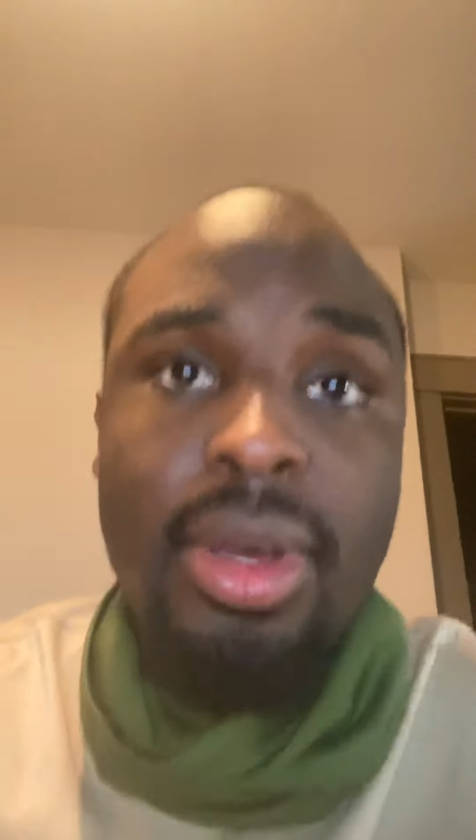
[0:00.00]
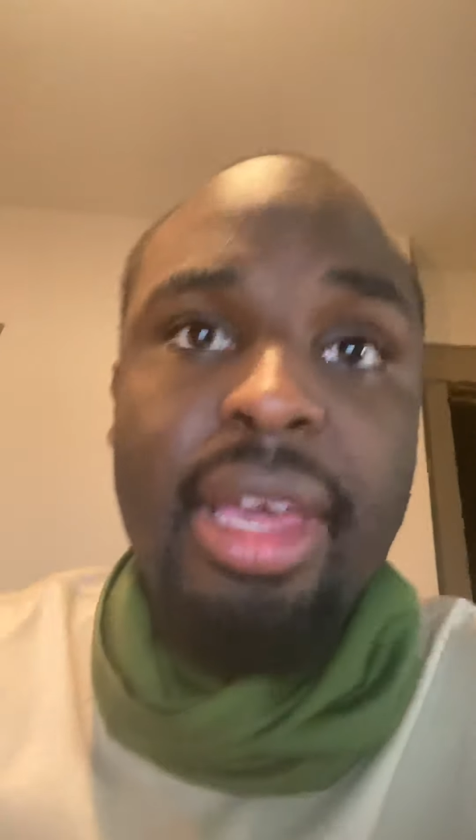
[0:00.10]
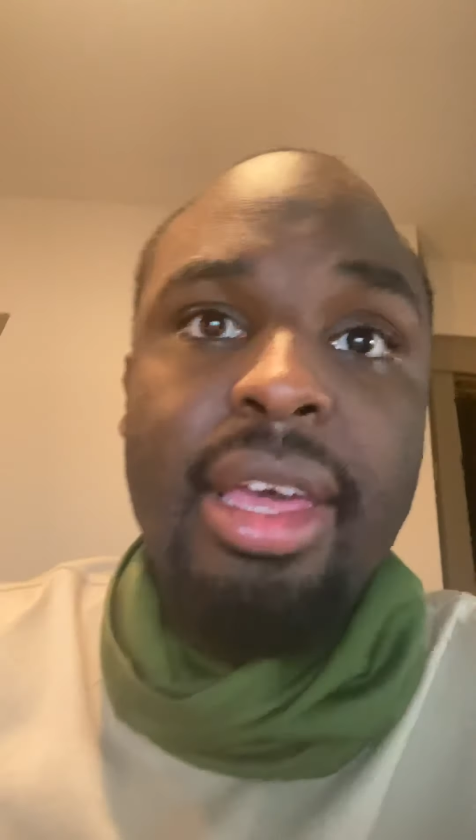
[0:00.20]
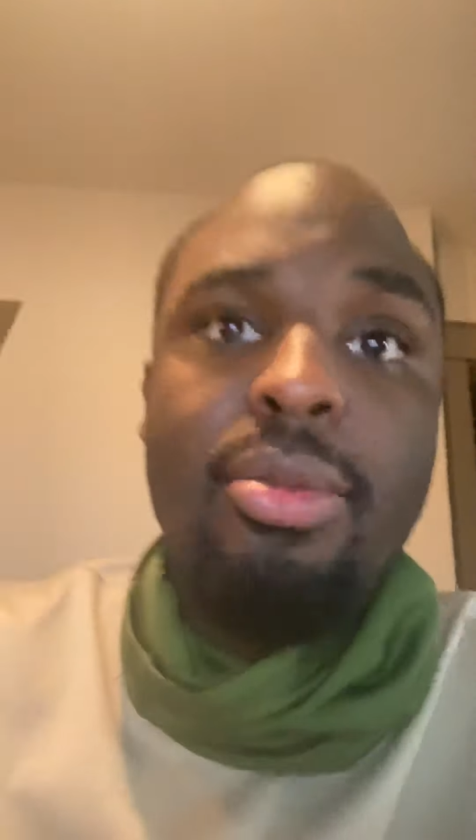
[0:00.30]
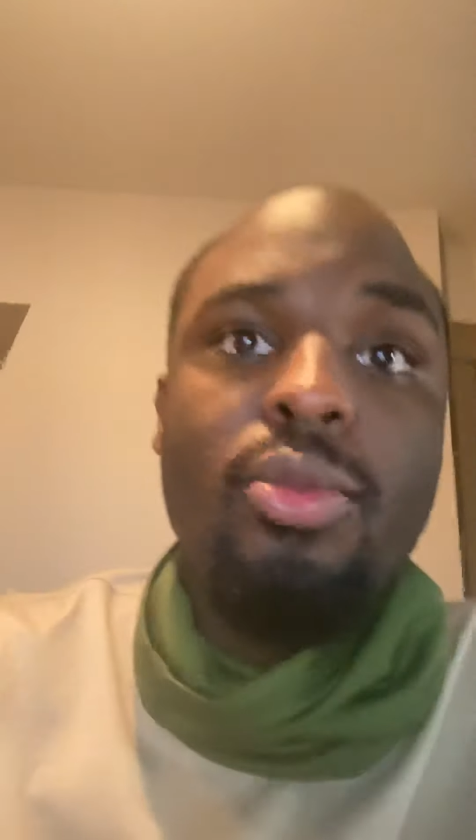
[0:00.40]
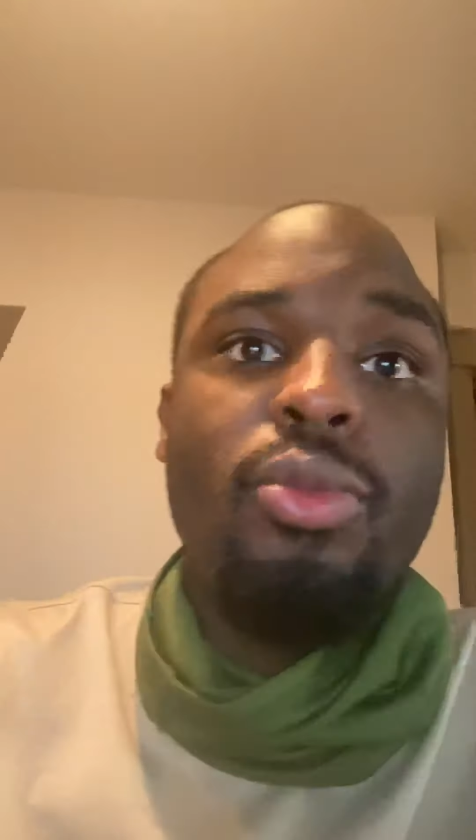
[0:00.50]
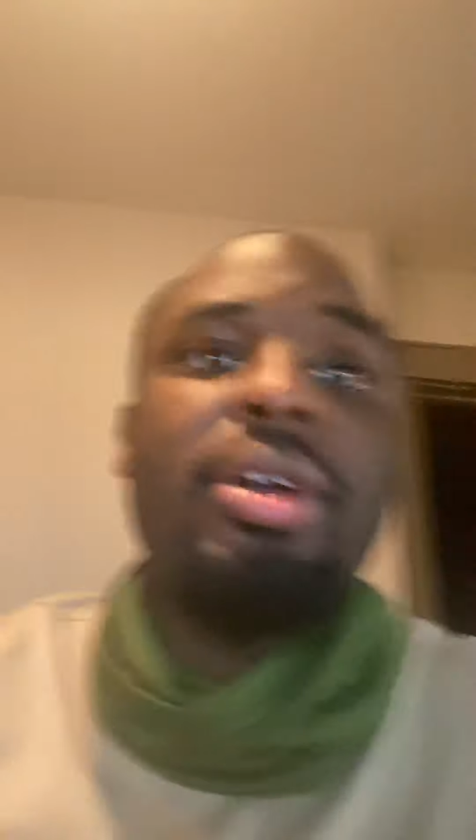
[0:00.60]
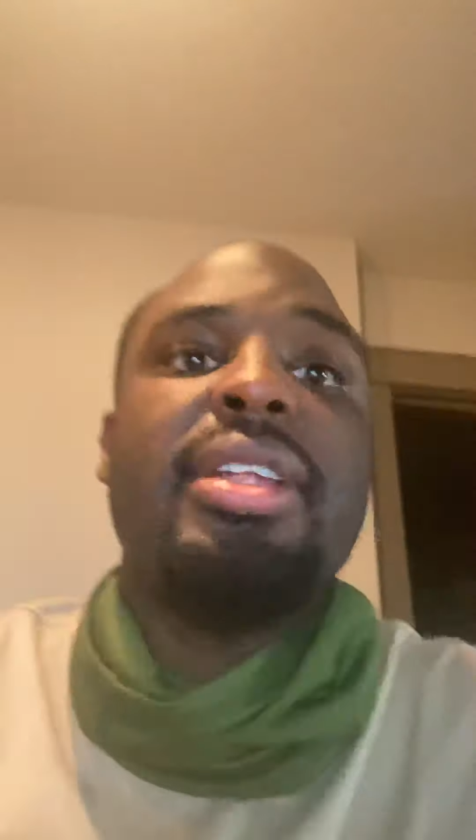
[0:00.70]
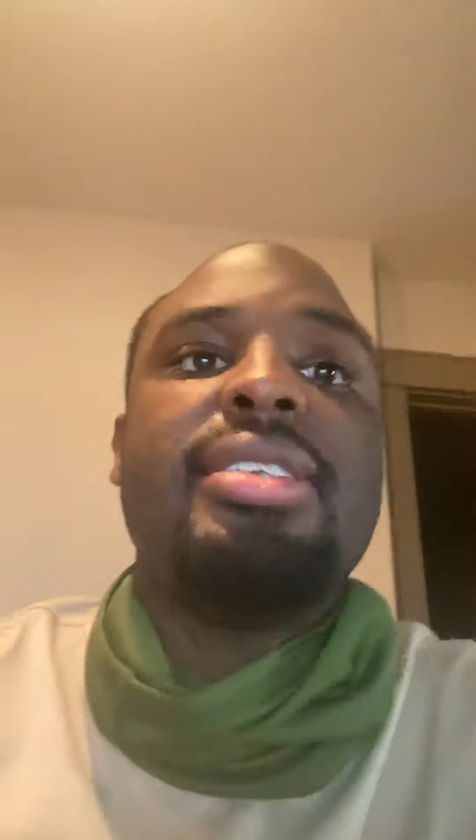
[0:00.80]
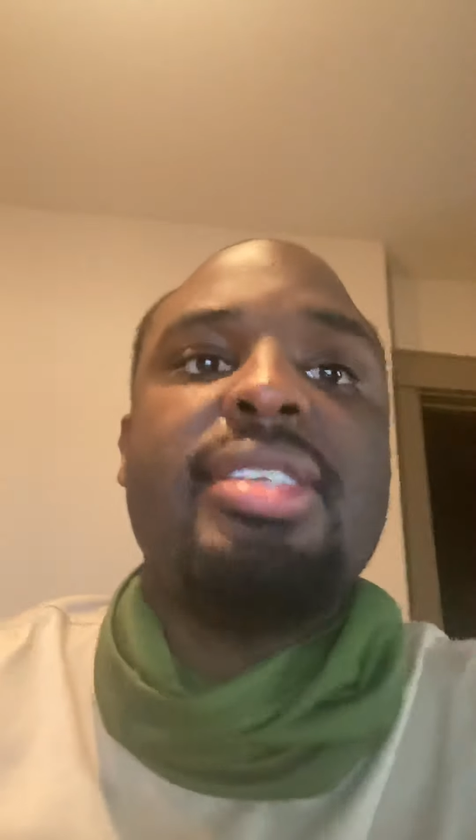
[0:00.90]
and
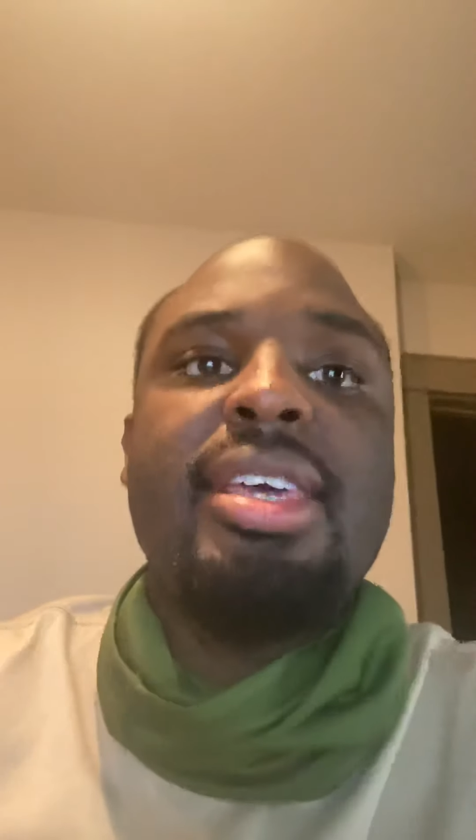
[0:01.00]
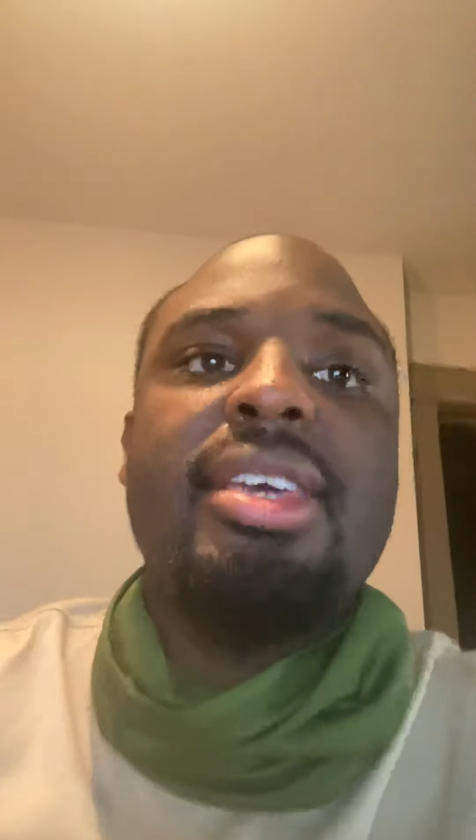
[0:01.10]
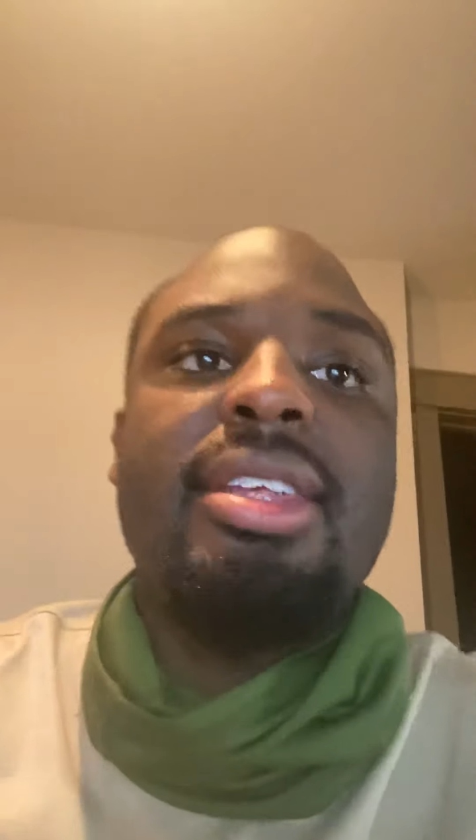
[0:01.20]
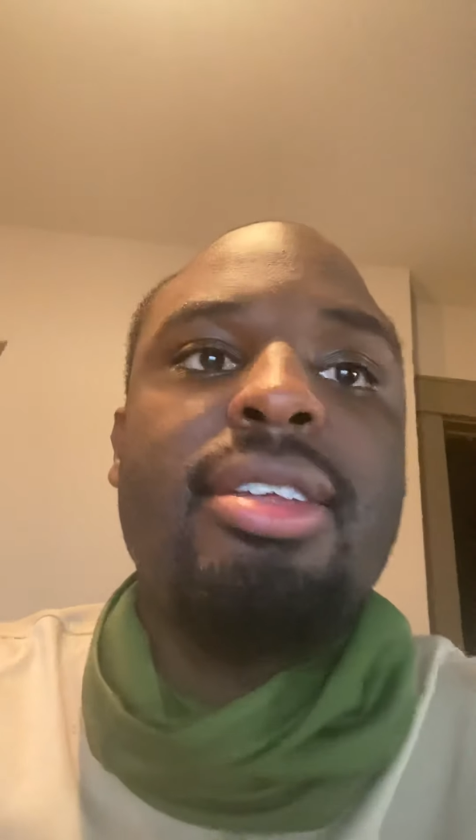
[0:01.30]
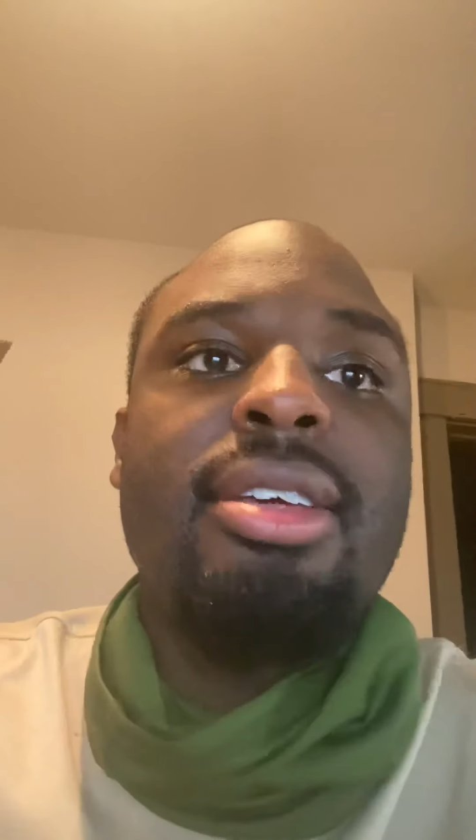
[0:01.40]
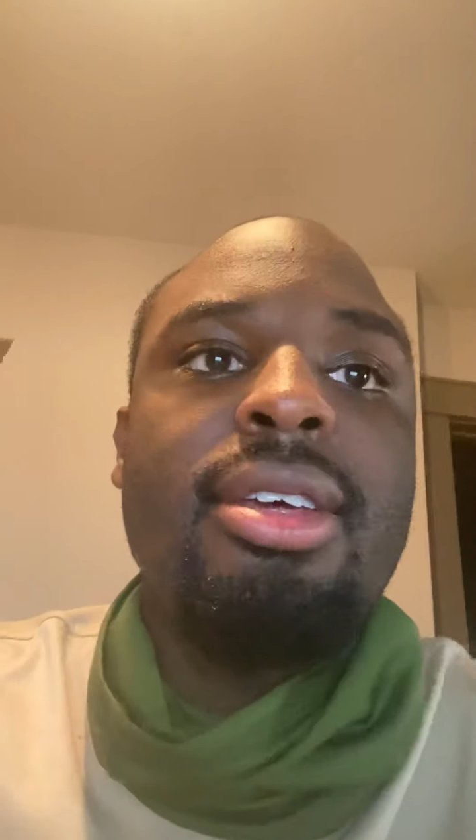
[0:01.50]
Win10,